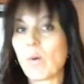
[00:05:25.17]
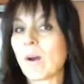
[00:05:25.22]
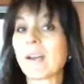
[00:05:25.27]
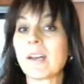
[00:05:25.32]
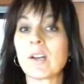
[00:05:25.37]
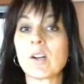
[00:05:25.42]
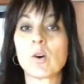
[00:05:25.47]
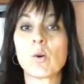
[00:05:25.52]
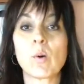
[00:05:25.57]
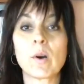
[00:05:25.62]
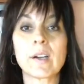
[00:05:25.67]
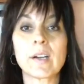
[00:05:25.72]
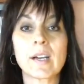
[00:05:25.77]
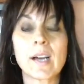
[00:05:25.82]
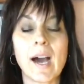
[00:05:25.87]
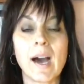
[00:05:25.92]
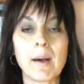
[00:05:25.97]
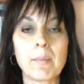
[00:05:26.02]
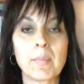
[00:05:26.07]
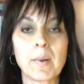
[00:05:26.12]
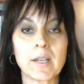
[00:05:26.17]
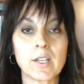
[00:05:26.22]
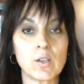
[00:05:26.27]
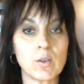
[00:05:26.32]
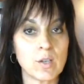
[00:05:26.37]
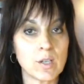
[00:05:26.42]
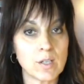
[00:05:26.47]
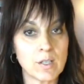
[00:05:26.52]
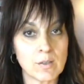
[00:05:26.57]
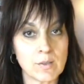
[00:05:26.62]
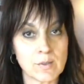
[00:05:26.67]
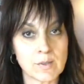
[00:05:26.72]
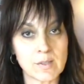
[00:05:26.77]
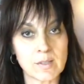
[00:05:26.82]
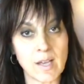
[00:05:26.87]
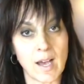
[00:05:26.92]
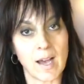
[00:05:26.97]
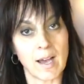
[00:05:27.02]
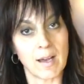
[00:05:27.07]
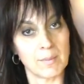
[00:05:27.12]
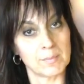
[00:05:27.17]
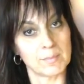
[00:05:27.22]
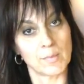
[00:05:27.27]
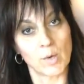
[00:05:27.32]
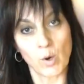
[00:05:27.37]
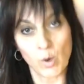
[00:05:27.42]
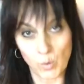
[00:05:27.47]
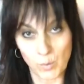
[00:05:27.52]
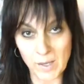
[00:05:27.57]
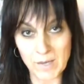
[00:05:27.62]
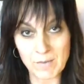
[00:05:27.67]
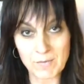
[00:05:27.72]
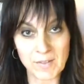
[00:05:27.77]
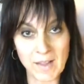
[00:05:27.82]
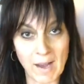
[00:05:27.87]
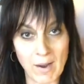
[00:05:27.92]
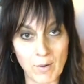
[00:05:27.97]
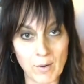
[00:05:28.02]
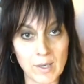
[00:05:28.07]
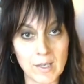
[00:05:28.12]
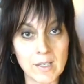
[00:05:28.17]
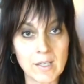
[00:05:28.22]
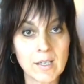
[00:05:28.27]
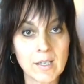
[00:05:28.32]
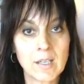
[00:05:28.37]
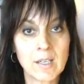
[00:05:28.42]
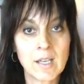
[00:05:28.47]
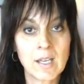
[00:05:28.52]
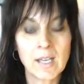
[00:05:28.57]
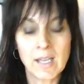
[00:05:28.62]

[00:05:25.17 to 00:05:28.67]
1 1/4 cup, you can use whole wheat flour.